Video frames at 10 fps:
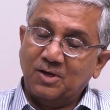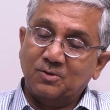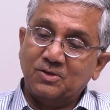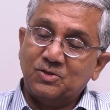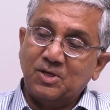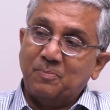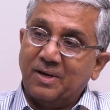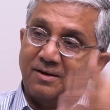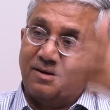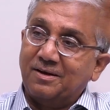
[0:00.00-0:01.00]
on the ship
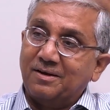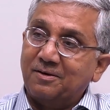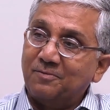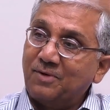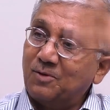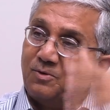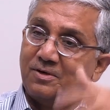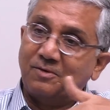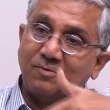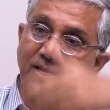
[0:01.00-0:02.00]
and found
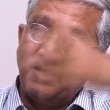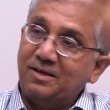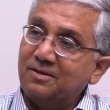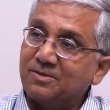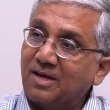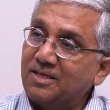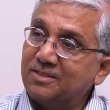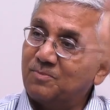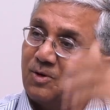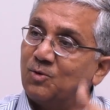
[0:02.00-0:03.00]
why sky
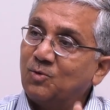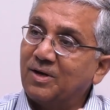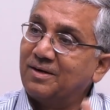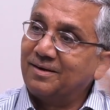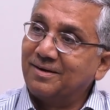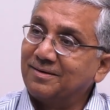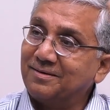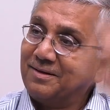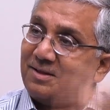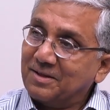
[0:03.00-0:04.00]
is blue and
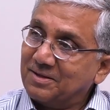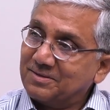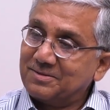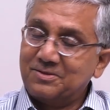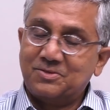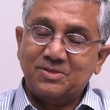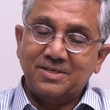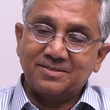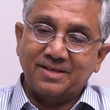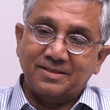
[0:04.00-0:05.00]
sea
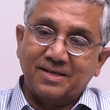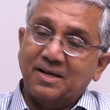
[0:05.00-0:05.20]
is like that.